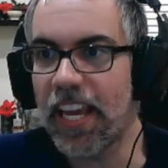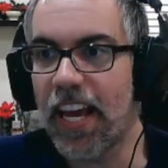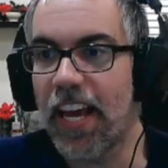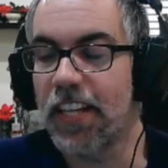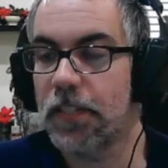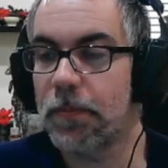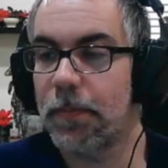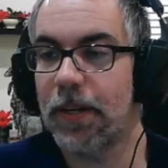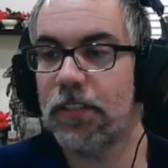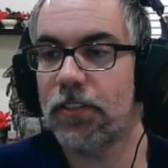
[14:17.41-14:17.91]

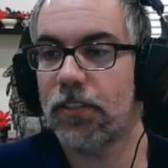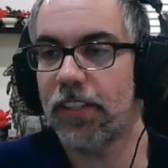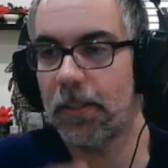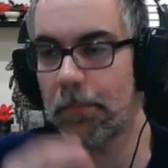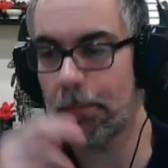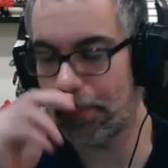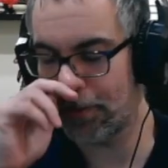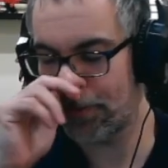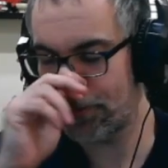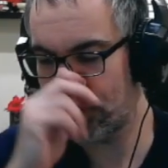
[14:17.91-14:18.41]
Especially
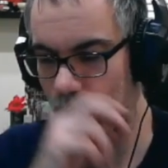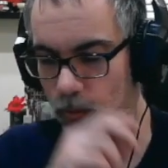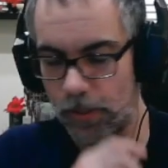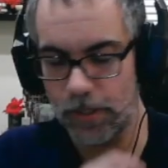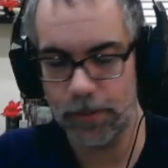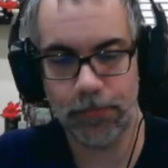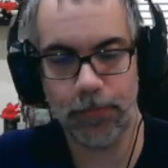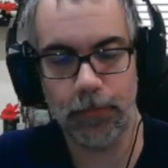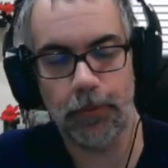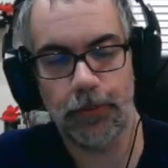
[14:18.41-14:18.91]

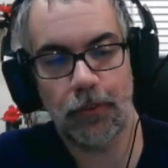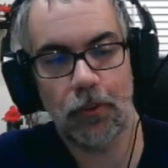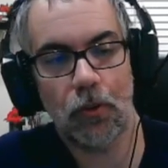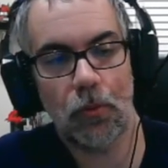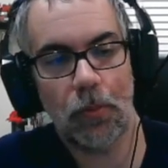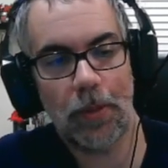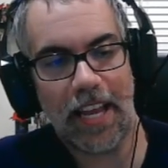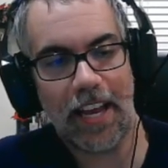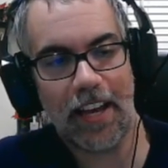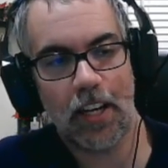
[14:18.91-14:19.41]
before
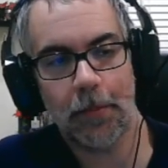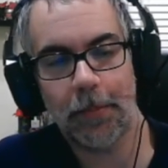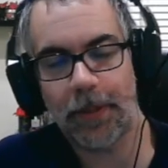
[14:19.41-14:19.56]
we had our